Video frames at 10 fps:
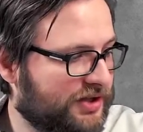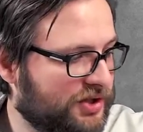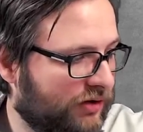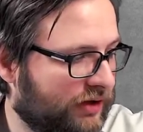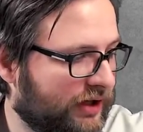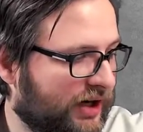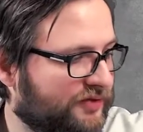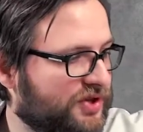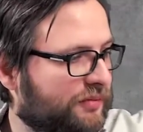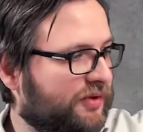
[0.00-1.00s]
showing off
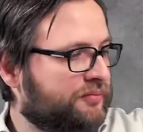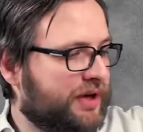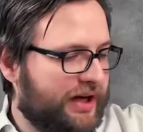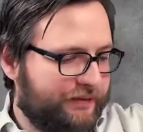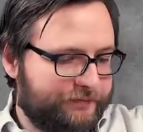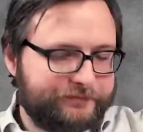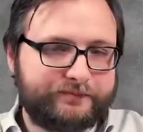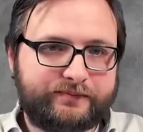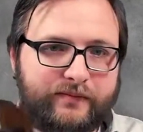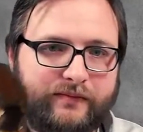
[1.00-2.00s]
some of my
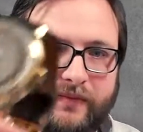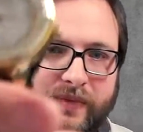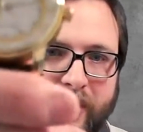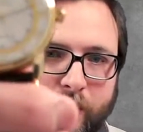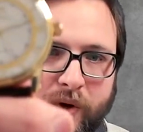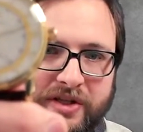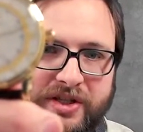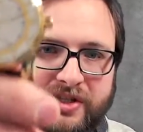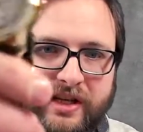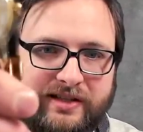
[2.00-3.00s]

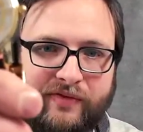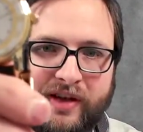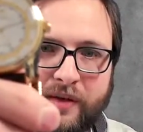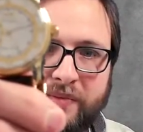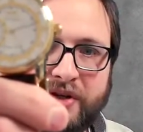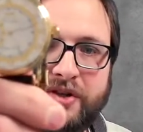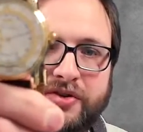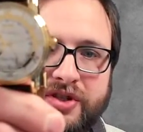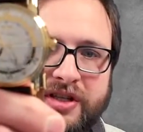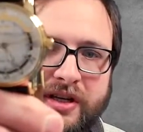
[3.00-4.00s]
watches that Invicta
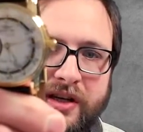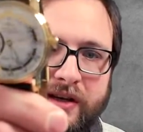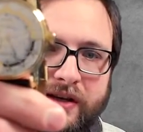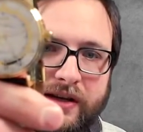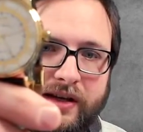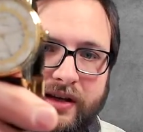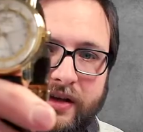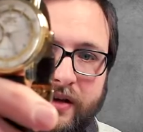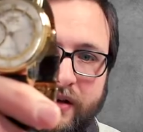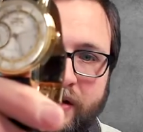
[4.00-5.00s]
produced
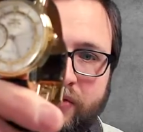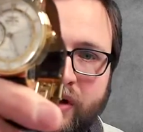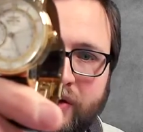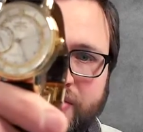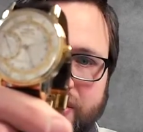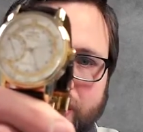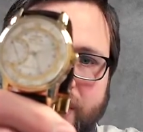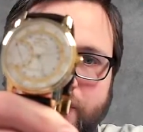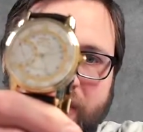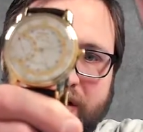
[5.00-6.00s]
around. So this one